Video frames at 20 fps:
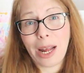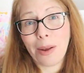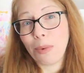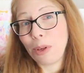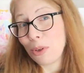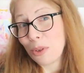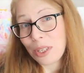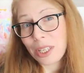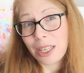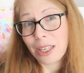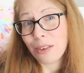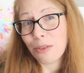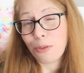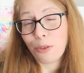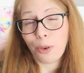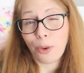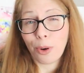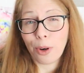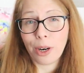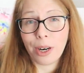I'm using
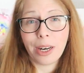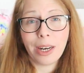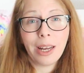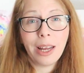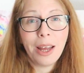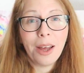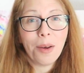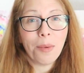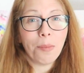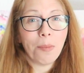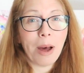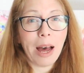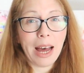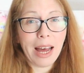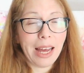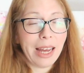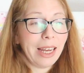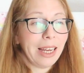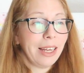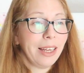for
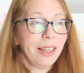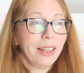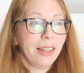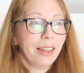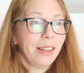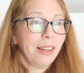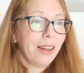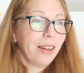my